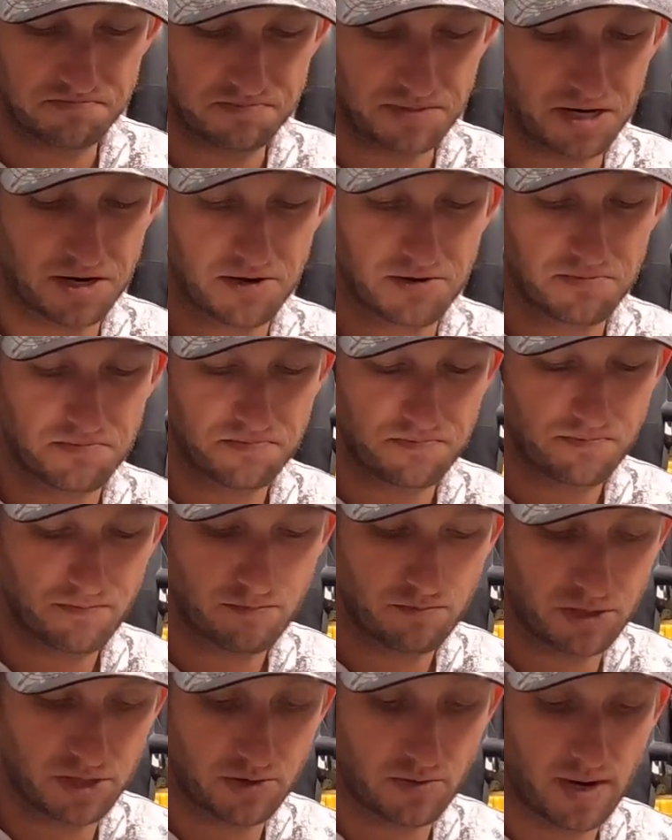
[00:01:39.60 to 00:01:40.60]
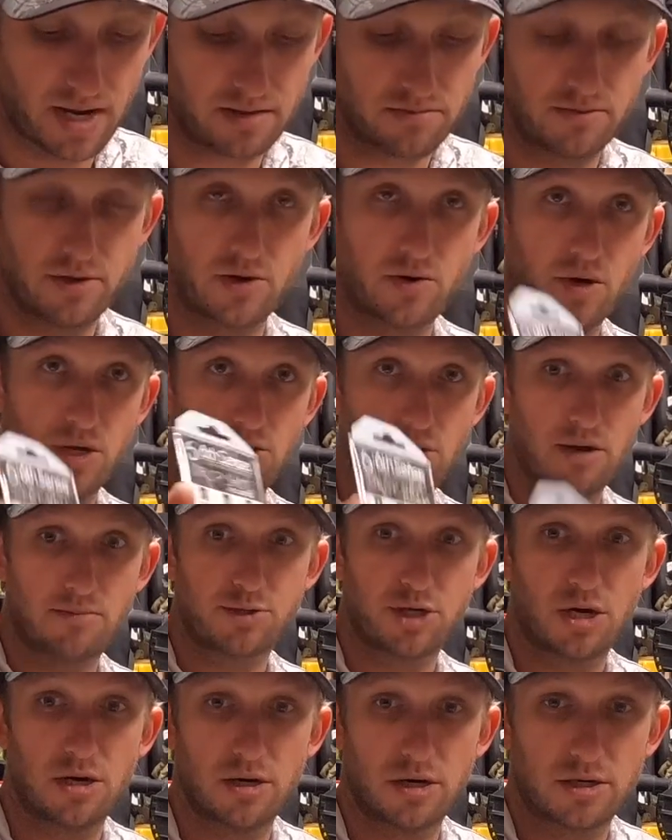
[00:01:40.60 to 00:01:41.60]
I don't know, but they're rad. They're great drop
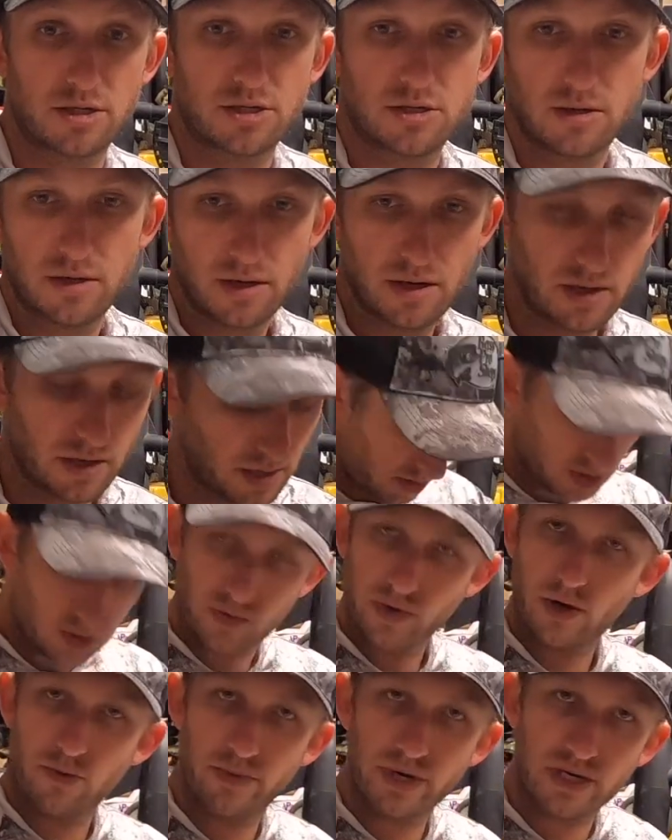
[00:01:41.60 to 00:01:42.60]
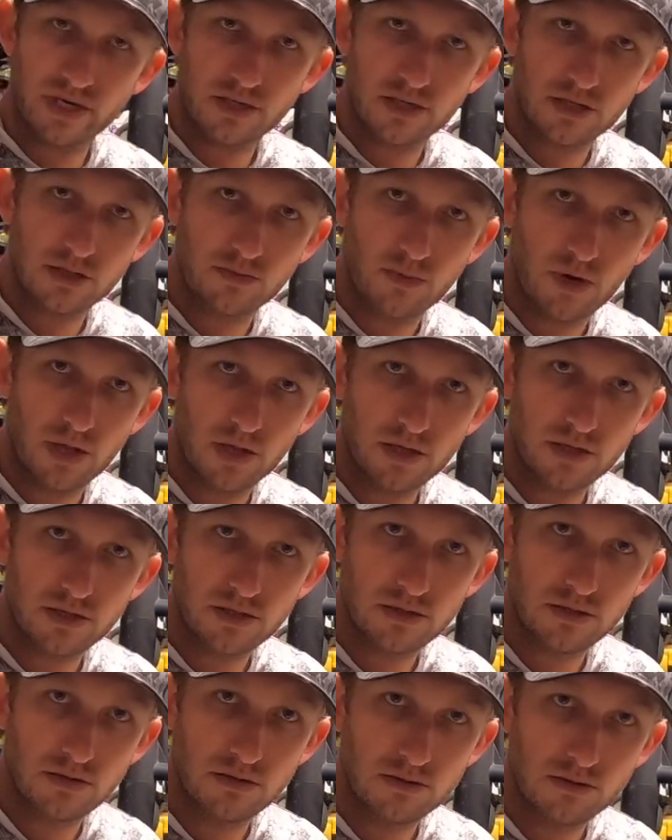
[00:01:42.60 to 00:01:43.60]
shot hooks. Should we go biggest to
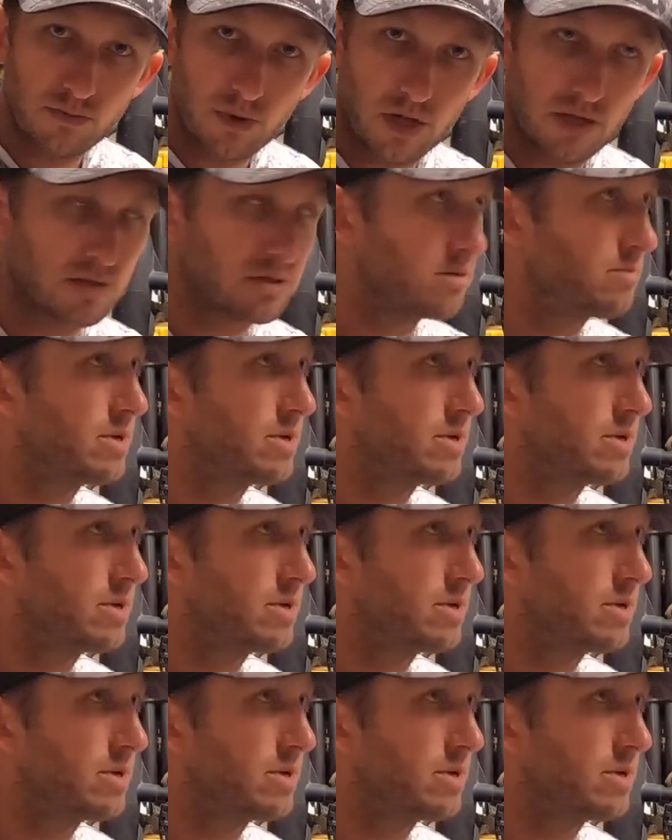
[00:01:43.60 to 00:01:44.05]
smallest? Smallest to